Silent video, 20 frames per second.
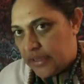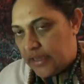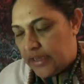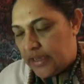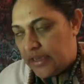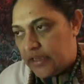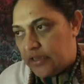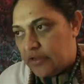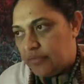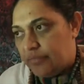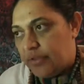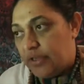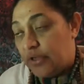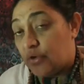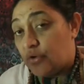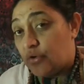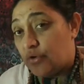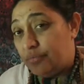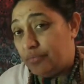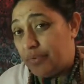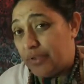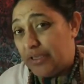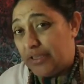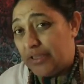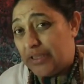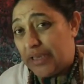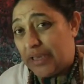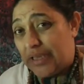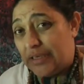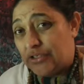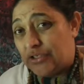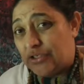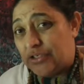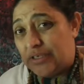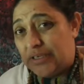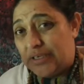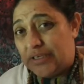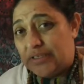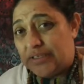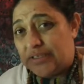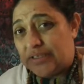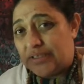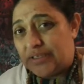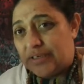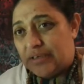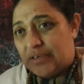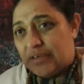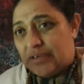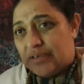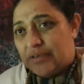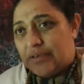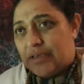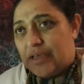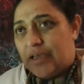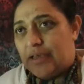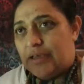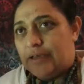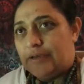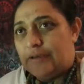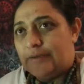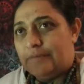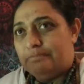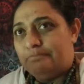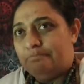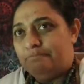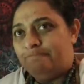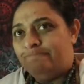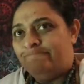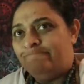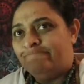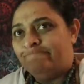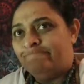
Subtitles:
It could be that she's at